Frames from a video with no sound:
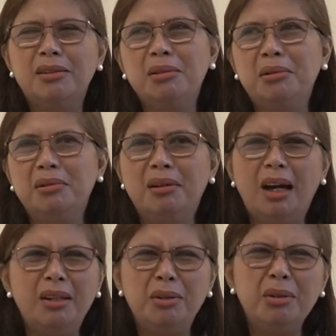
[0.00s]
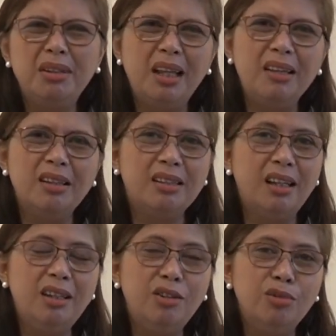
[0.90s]
So I don't think there's
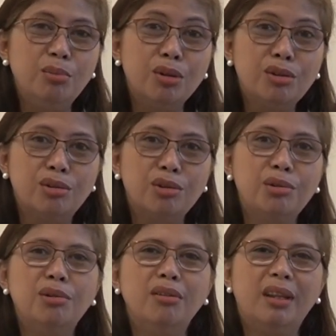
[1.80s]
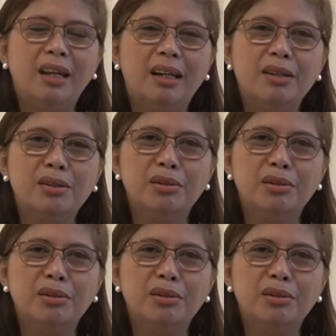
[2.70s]
any Don Bosco school there.